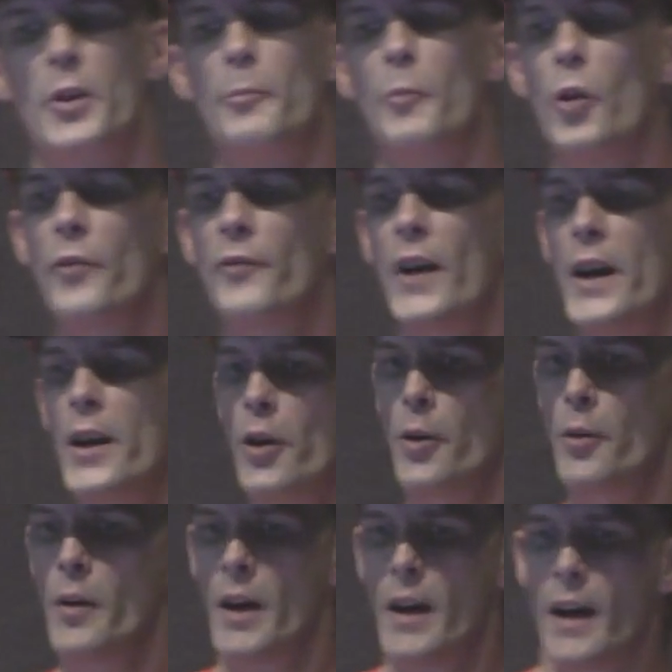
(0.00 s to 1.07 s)
on
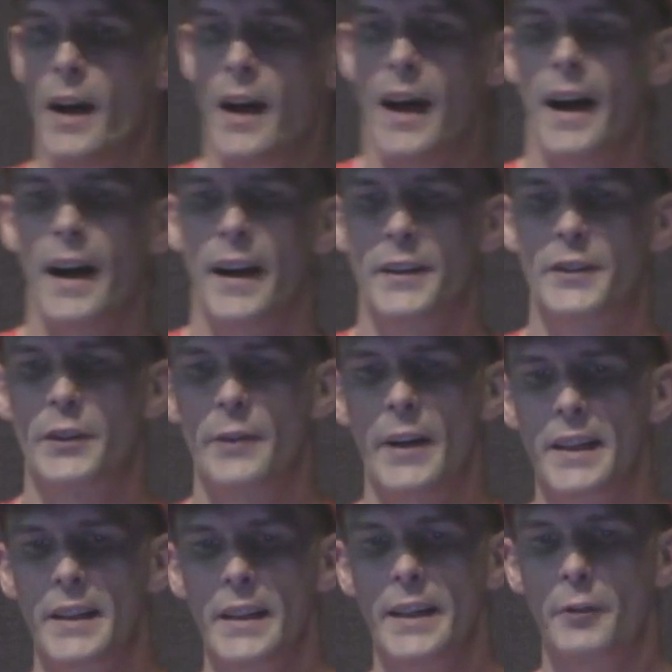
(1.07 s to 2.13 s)
Morph.io uh, to
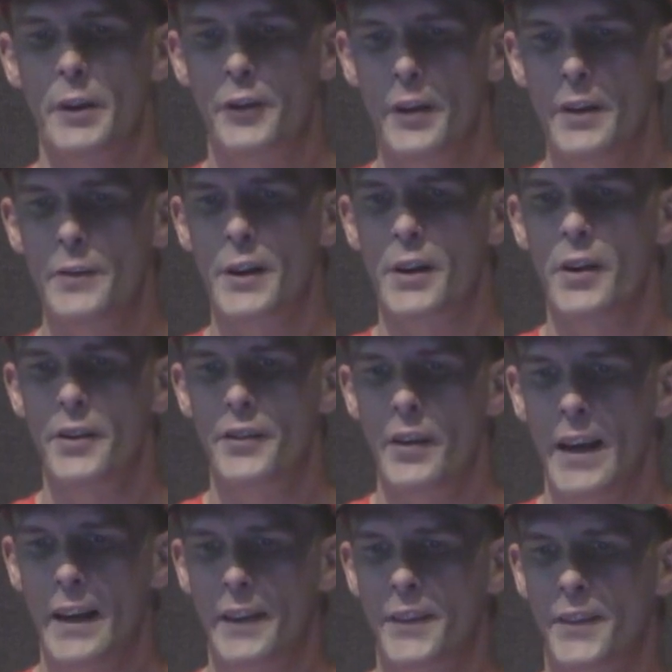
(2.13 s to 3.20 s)
regularly retrieve the
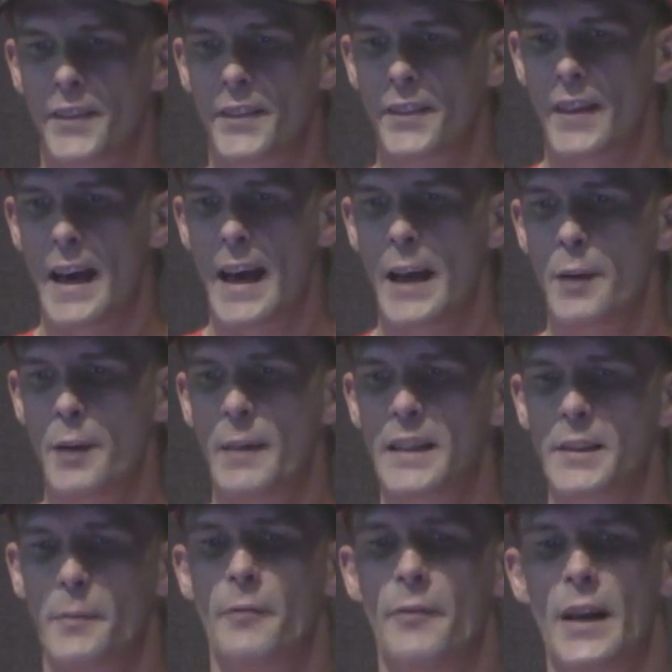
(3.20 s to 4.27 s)
contracts and make
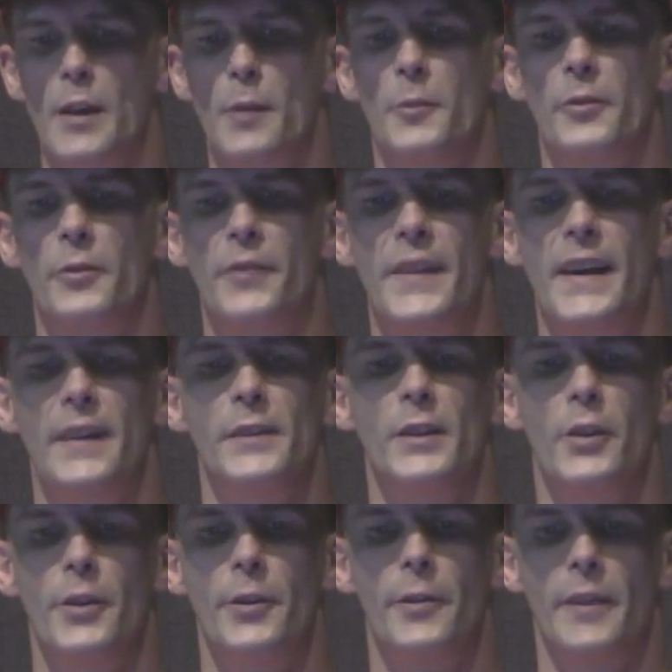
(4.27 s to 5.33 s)
them available for
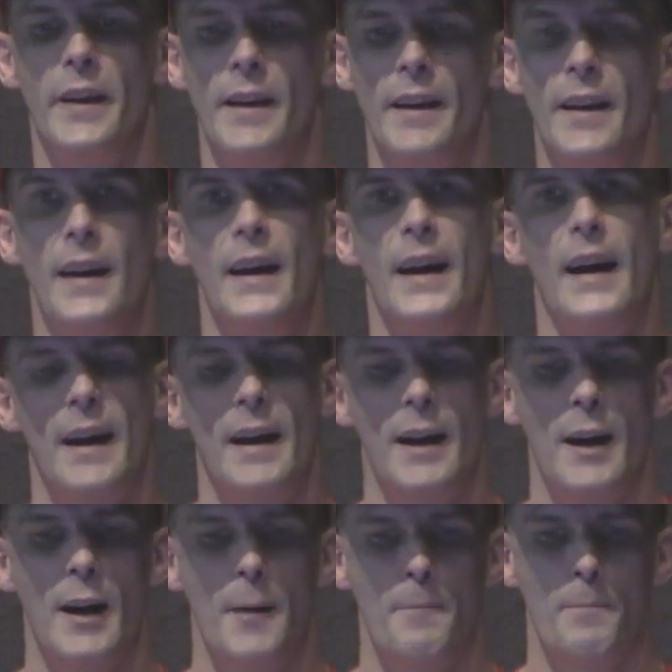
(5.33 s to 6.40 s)
download.
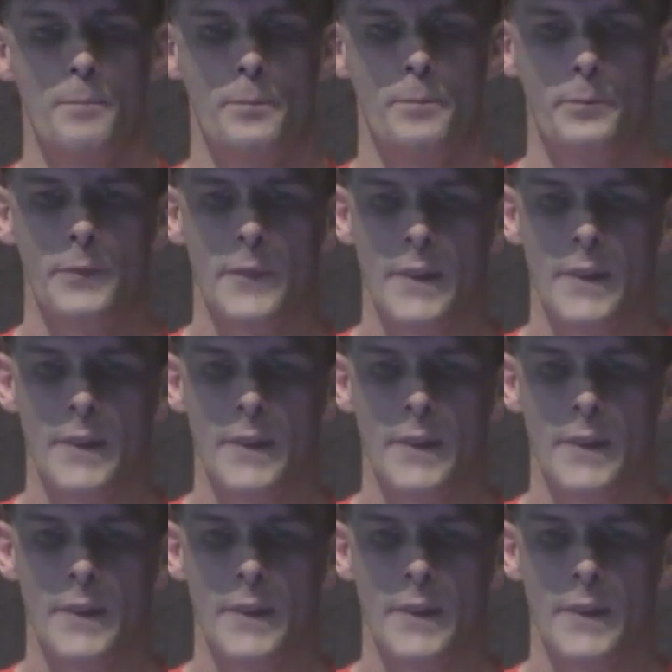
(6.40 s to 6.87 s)
Um,